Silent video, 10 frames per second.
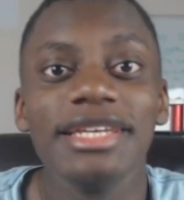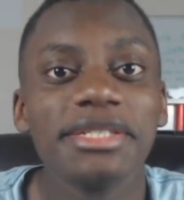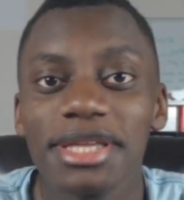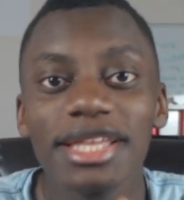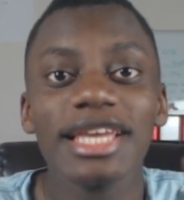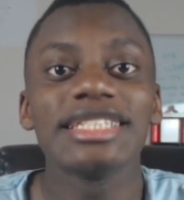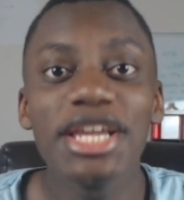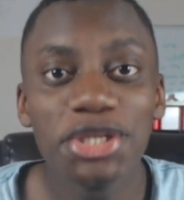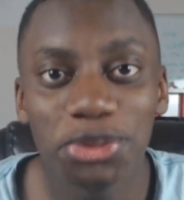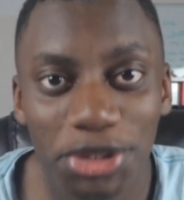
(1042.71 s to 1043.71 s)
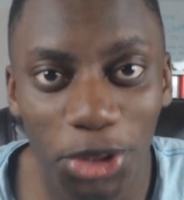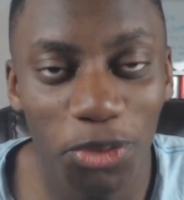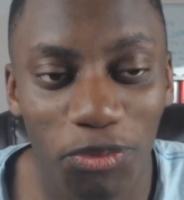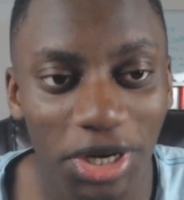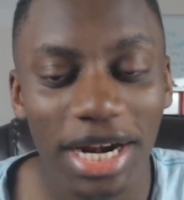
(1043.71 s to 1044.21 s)
His injury's
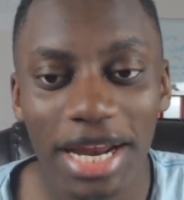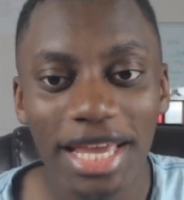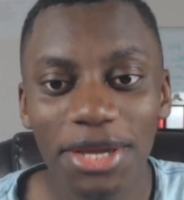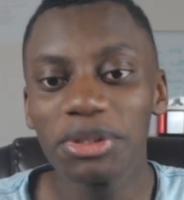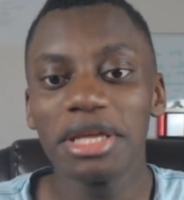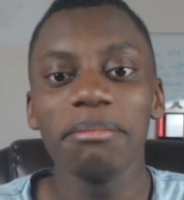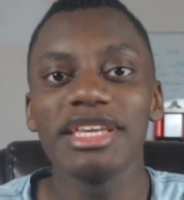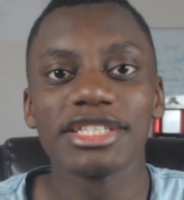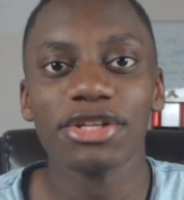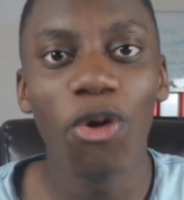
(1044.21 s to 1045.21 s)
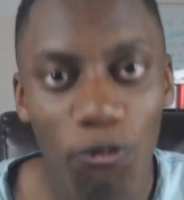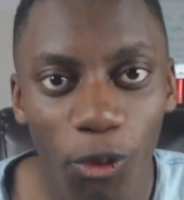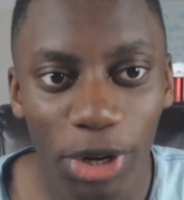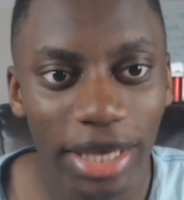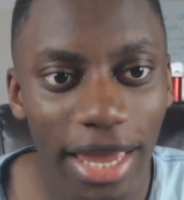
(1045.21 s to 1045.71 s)
over. He only missed
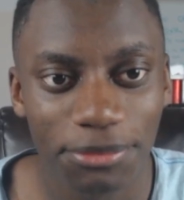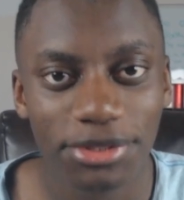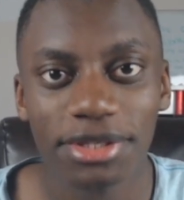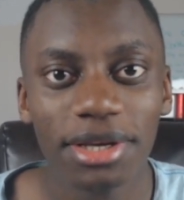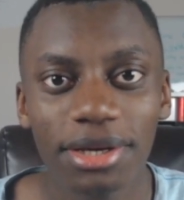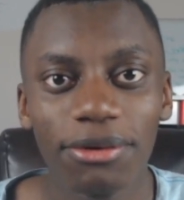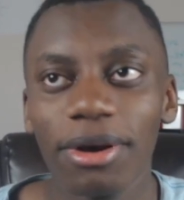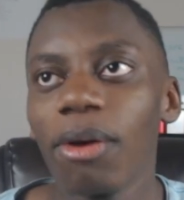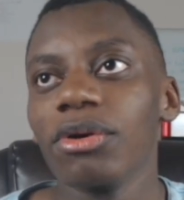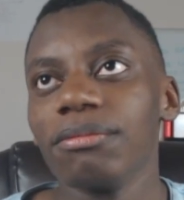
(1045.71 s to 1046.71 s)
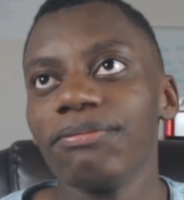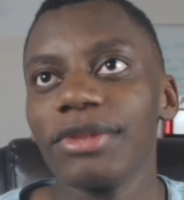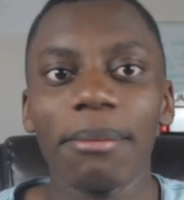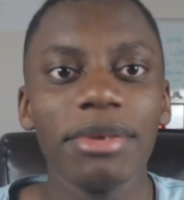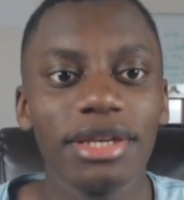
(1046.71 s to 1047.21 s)
4 games. Oh,
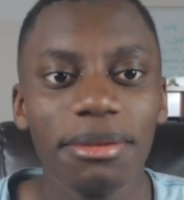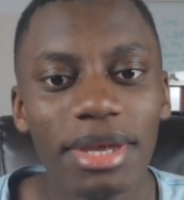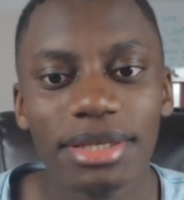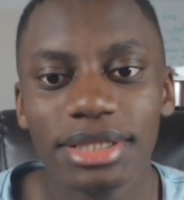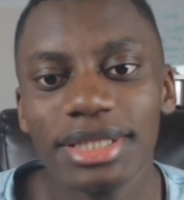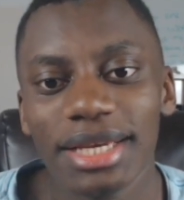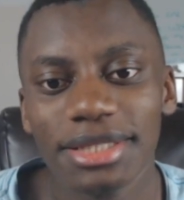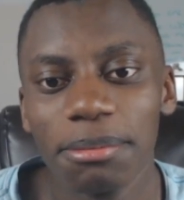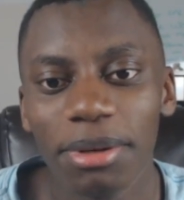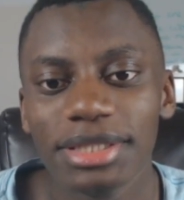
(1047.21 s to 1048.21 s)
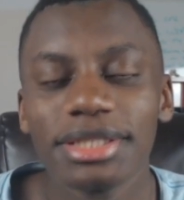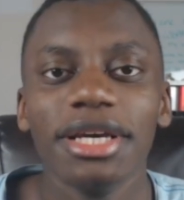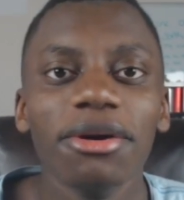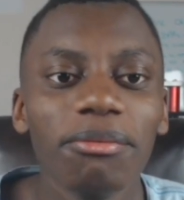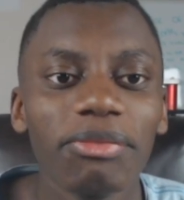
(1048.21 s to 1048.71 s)
I mean, he missed 6, but
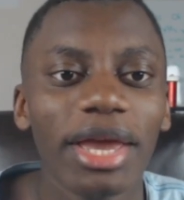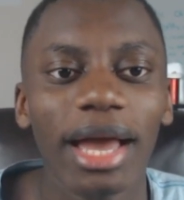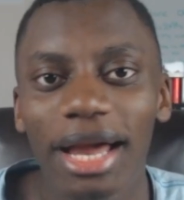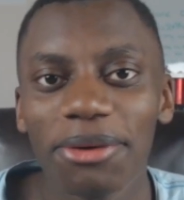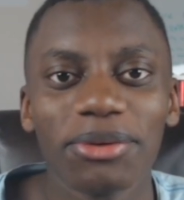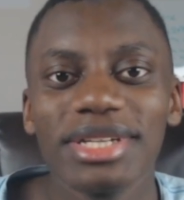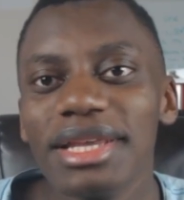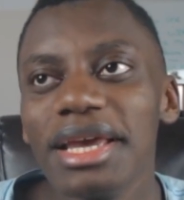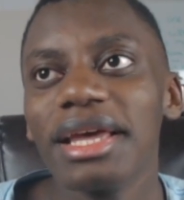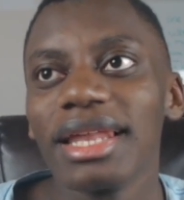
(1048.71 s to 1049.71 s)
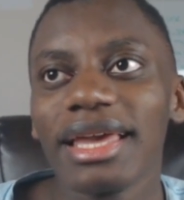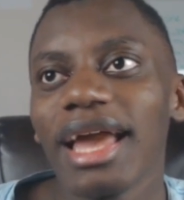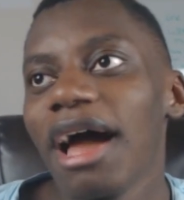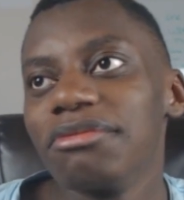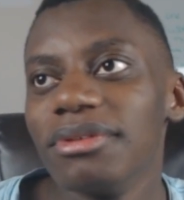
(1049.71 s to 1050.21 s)
still, I don't
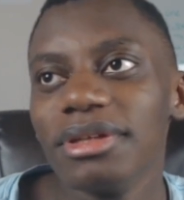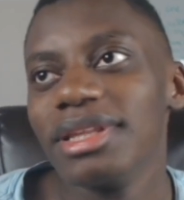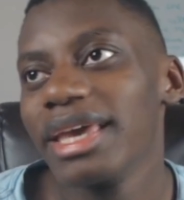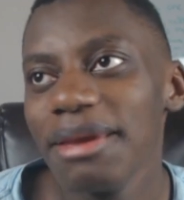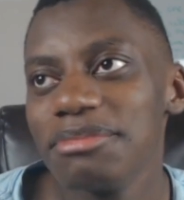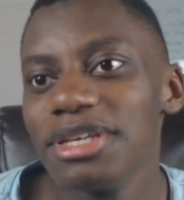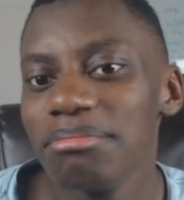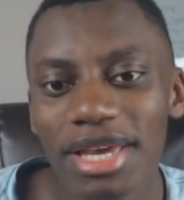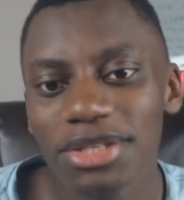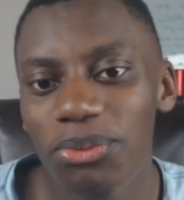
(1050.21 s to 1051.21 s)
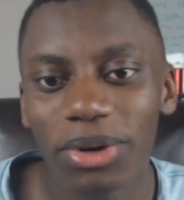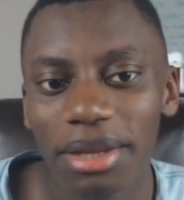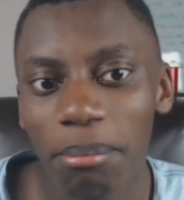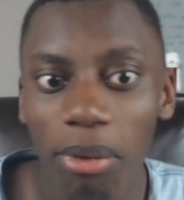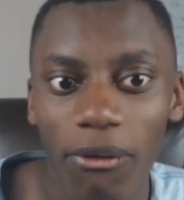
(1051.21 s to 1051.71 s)
half the games he missed
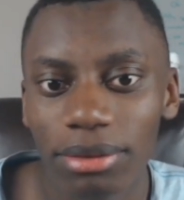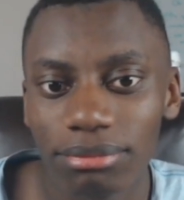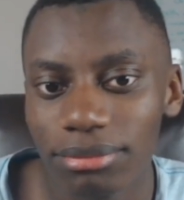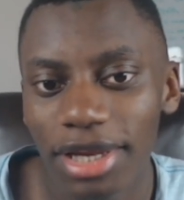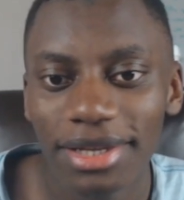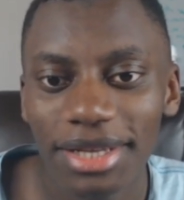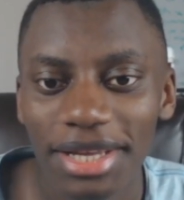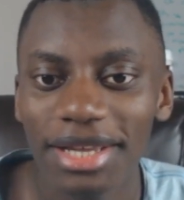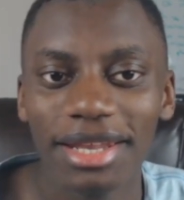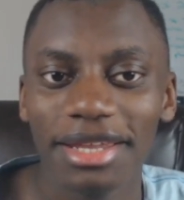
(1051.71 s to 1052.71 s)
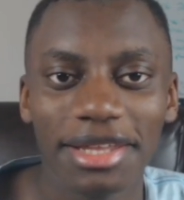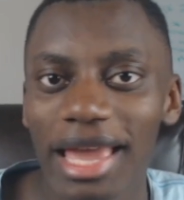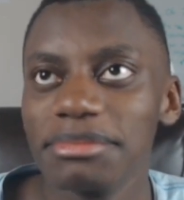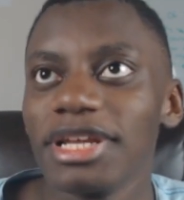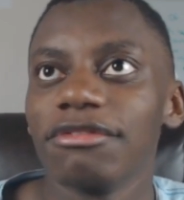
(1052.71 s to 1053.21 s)
weren't important. The
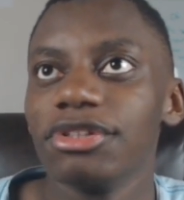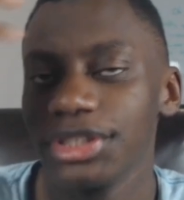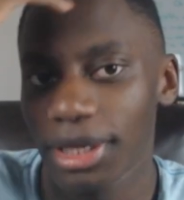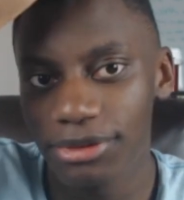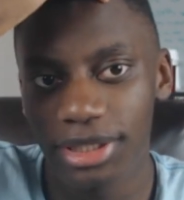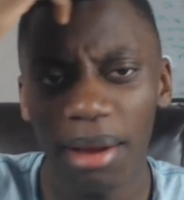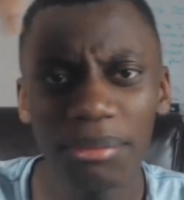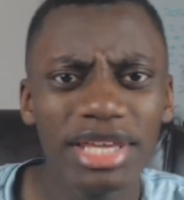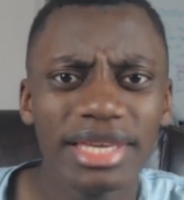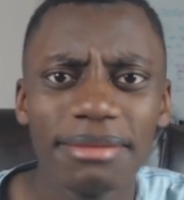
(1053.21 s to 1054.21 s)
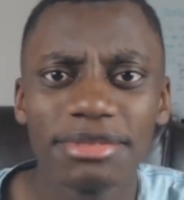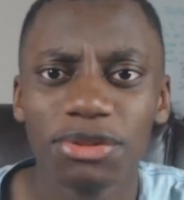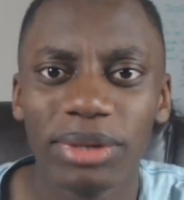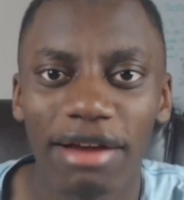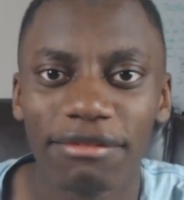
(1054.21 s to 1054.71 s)
games after Chelsea. How many games
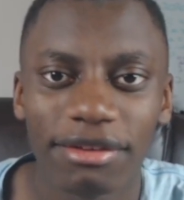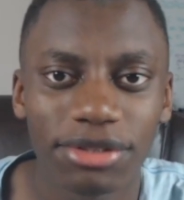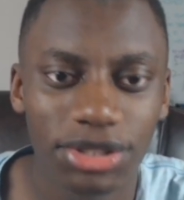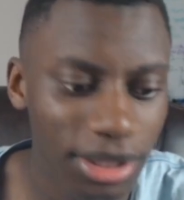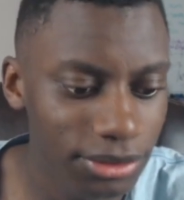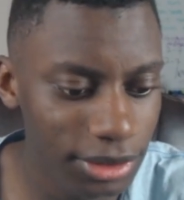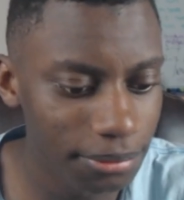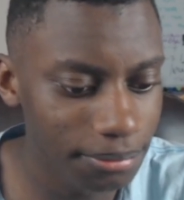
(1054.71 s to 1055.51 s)
did we have after Chelsea?